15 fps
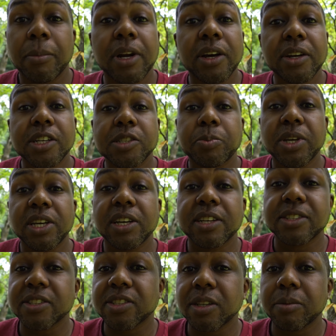But not only does being
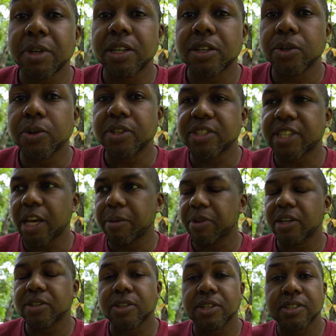consistent mean do the same
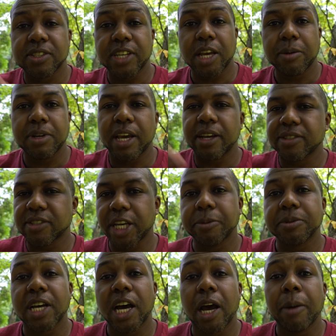things on the same day,
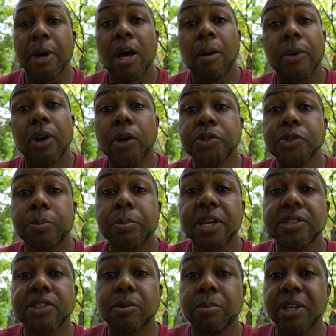same time, but also
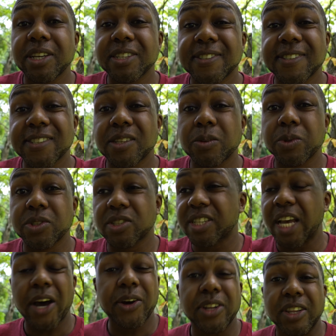means to be consistent with just
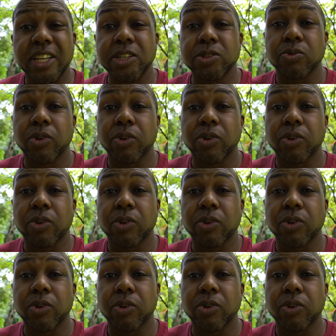how the things